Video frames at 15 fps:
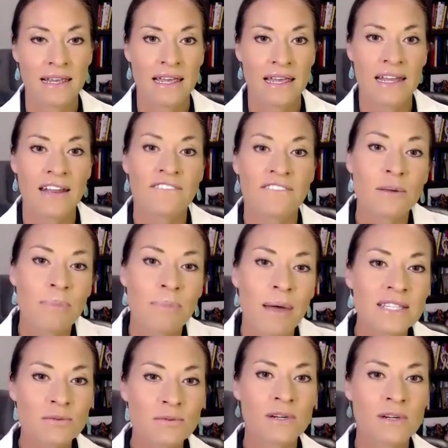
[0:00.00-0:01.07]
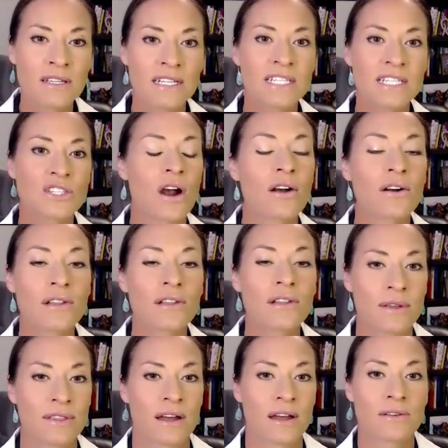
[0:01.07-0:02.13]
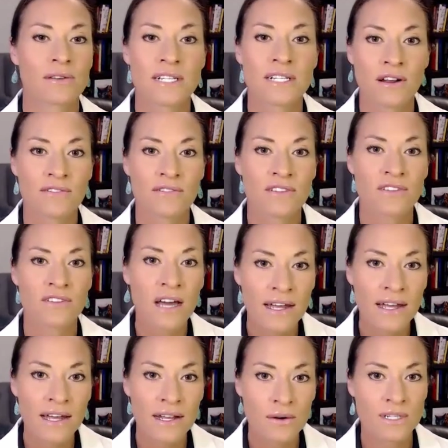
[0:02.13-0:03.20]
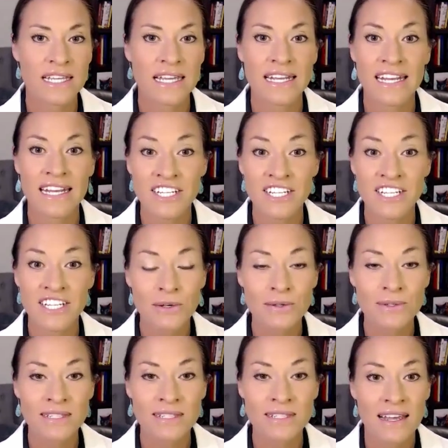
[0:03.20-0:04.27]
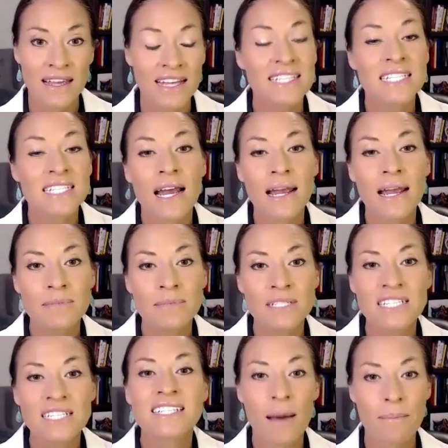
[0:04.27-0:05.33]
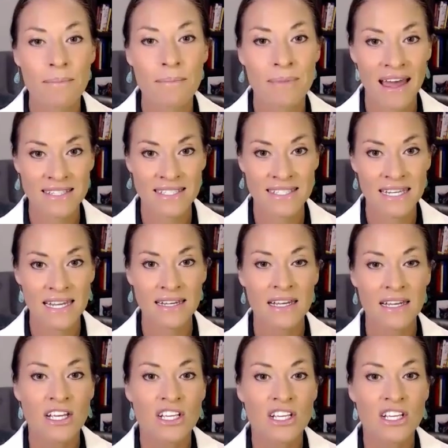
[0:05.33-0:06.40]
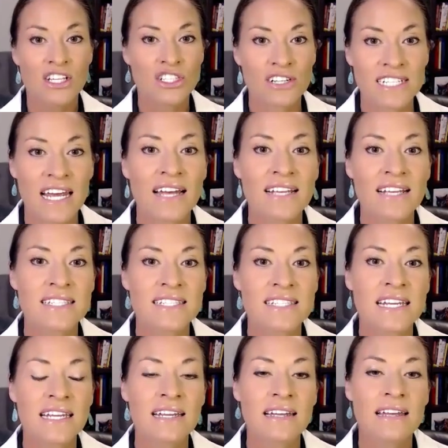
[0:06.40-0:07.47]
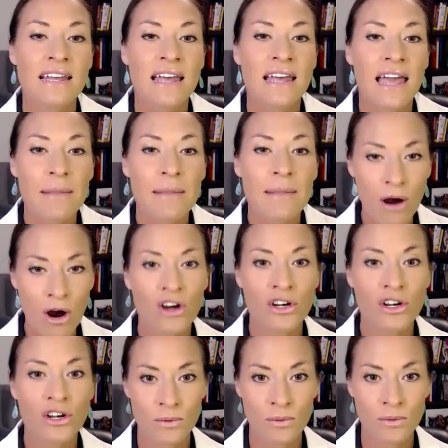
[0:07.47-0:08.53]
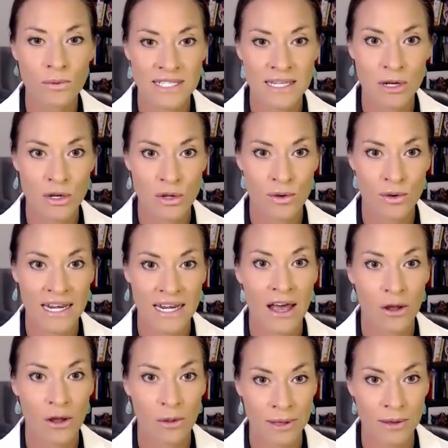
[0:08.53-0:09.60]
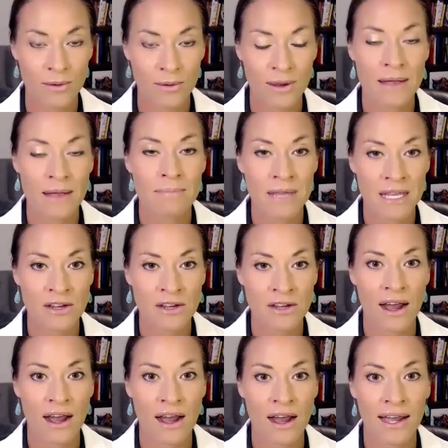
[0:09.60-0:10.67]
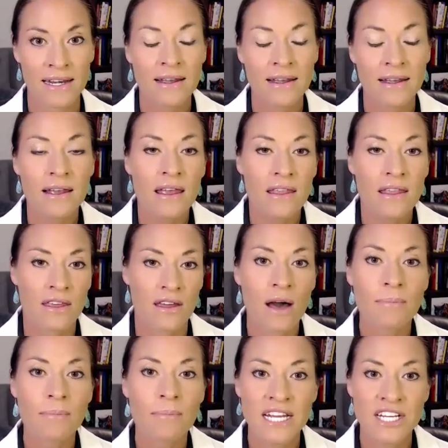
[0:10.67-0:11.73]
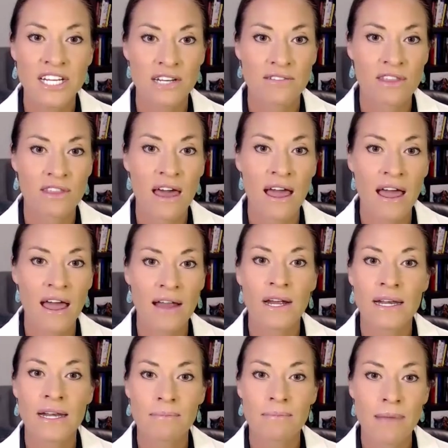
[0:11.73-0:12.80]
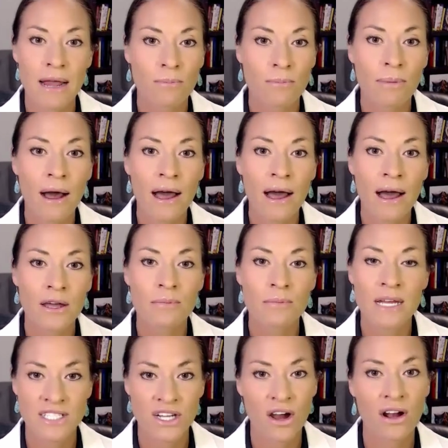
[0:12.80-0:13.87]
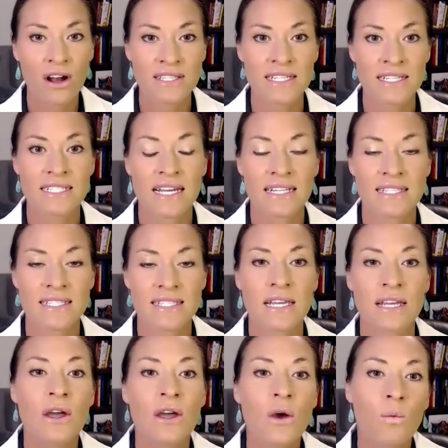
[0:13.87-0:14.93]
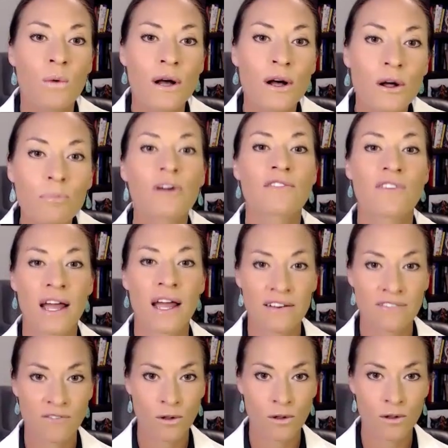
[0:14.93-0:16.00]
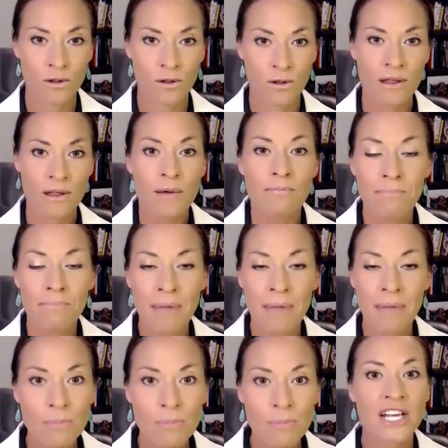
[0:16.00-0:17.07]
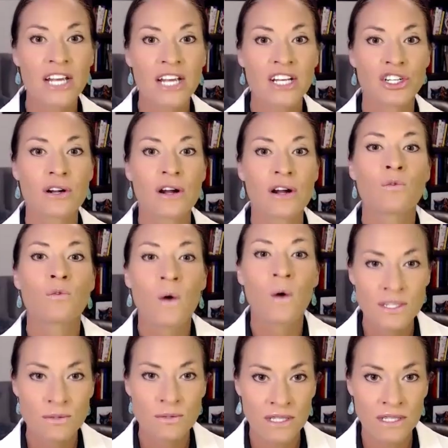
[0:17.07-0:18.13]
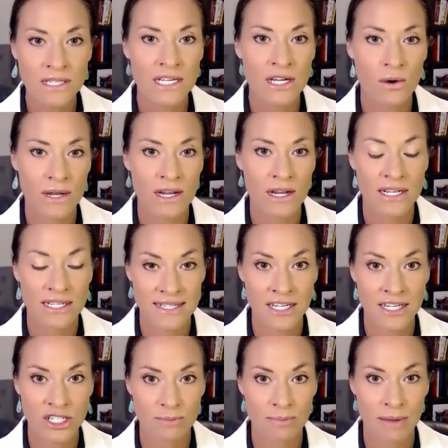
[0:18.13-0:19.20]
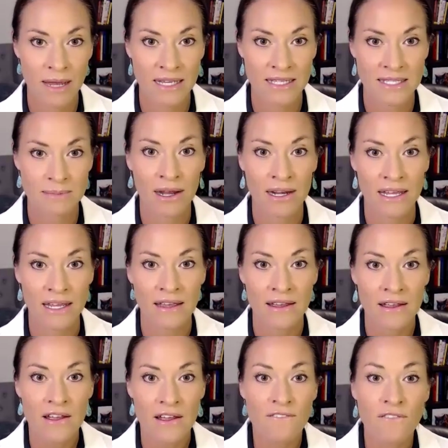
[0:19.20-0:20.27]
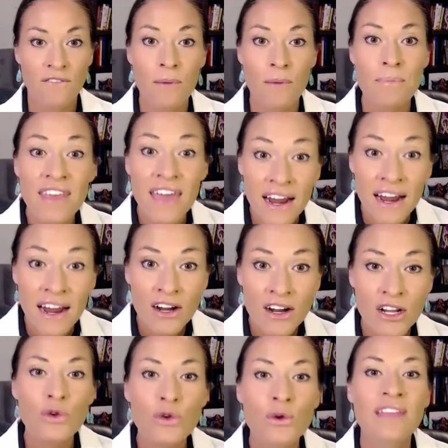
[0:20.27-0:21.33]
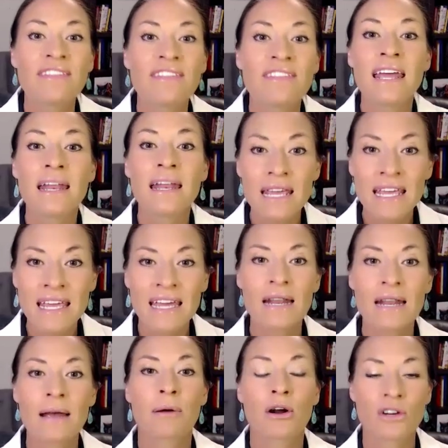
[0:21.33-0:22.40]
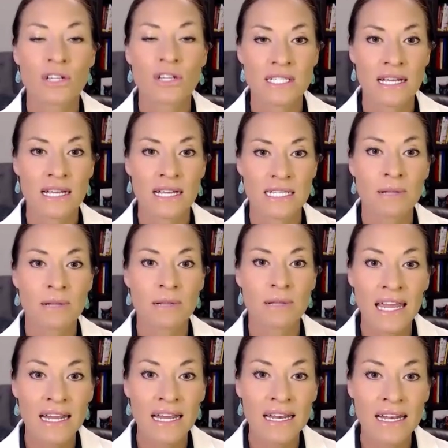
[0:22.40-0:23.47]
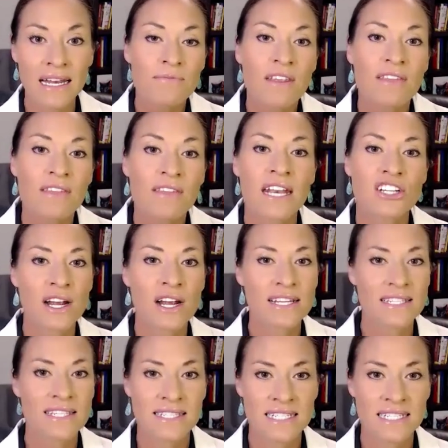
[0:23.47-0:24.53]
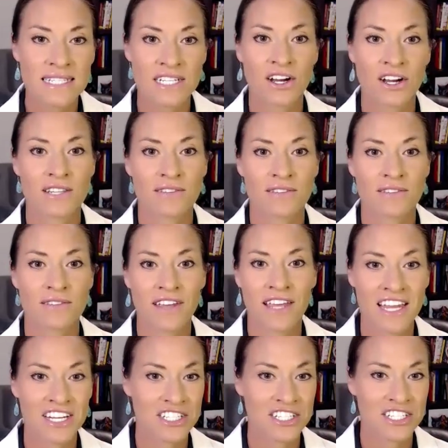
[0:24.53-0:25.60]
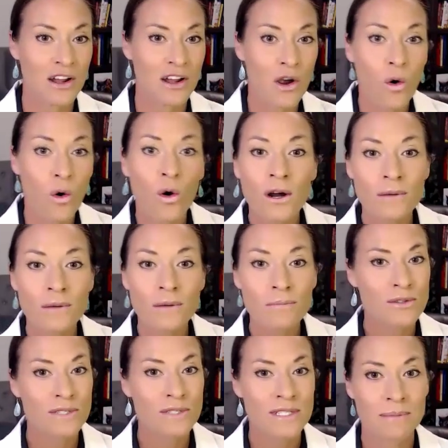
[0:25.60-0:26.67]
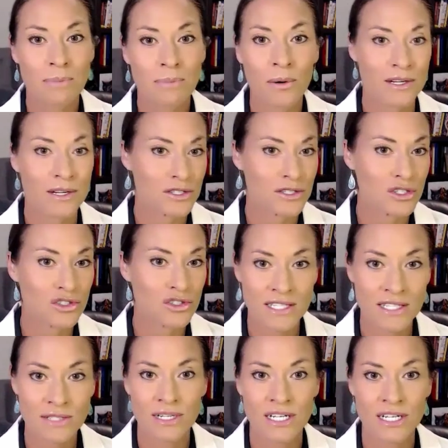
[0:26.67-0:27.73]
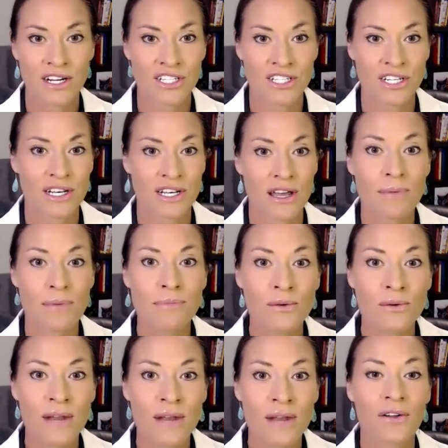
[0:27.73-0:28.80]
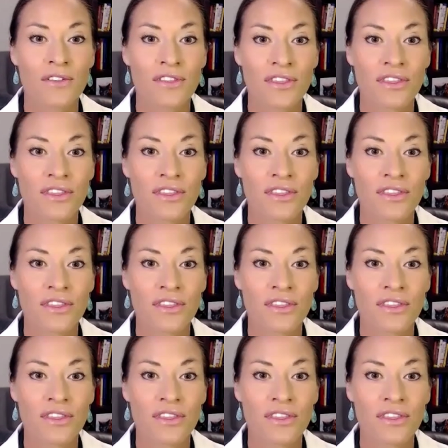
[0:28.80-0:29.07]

And if your pet's really struggling with unresolved gut or skin issues, it's time to stop guessing, start testing, and partner with someone who can help you and be your guide. The combination of thyroid, microbiome, and toxin testing will provide a full, better picture of what's really going on inside your pet's body. From there, you can then begin a personalized plan that addresses detoxification, hormone support, stress reduction, immune health.